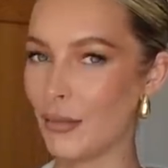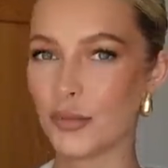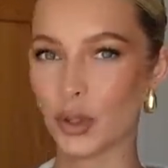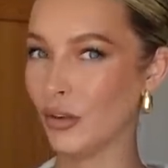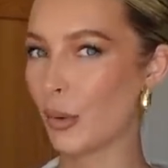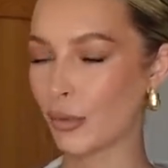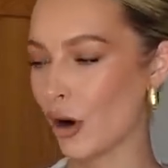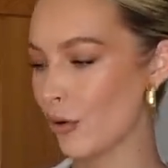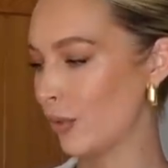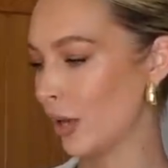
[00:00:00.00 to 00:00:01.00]
sort of
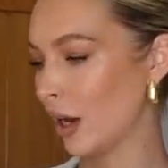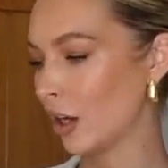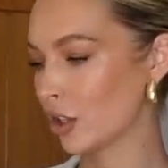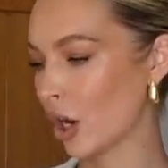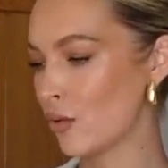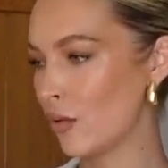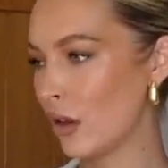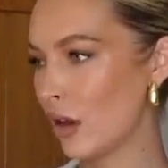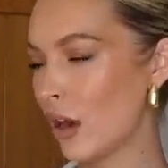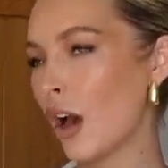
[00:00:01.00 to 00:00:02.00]
appropriate.
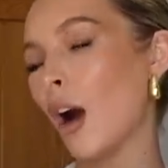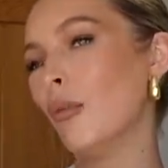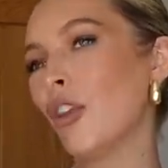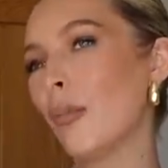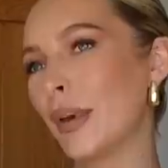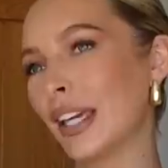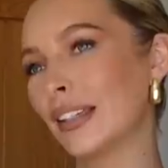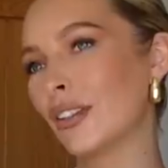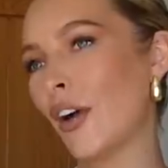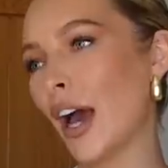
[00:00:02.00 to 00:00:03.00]
I'm not the
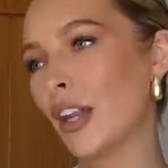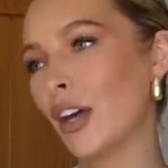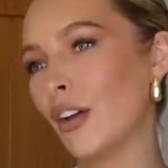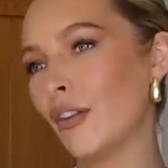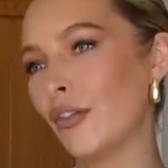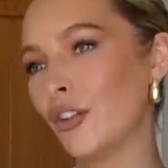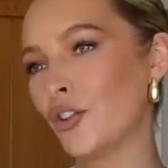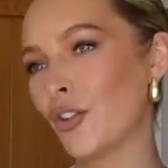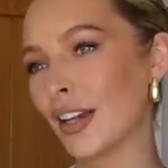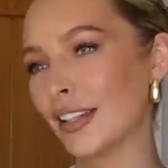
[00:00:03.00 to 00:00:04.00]
biggest fan of
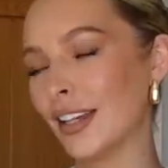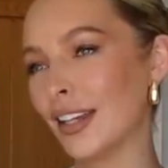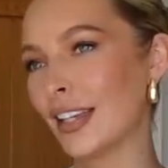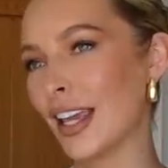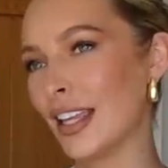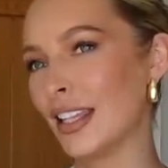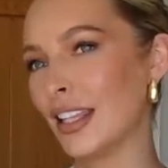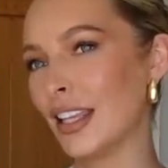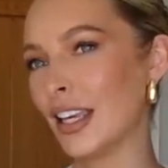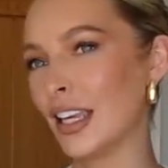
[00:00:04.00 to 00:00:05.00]
dresses
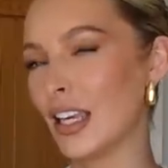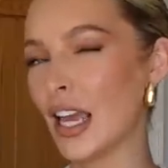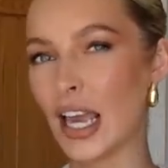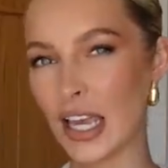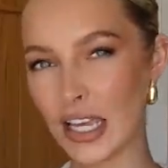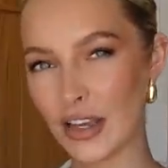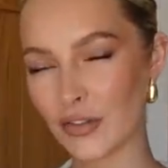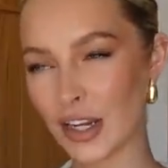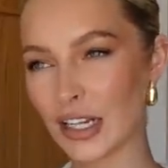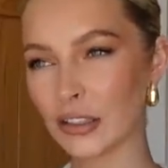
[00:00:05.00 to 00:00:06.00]
in the
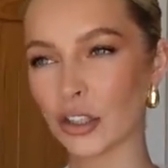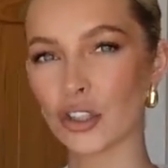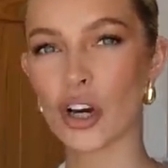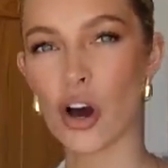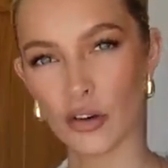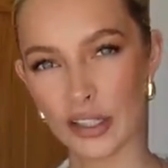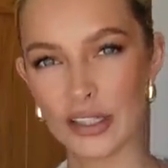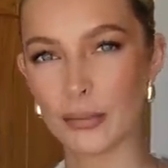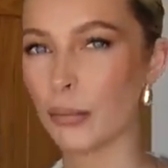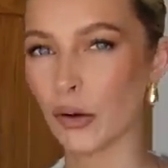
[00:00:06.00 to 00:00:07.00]
evening, like
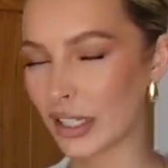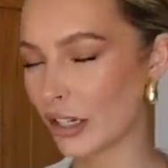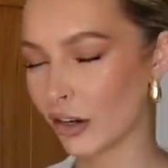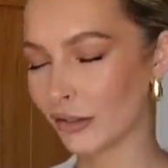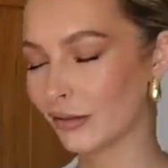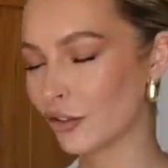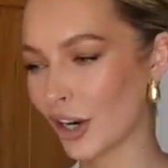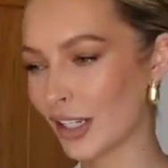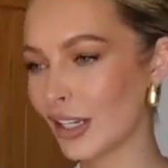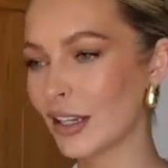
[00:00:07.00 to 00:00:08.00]
tight bodycon
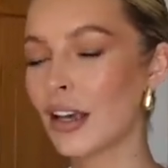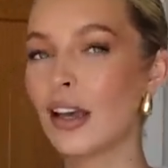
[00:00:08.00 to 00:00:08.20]
dresses.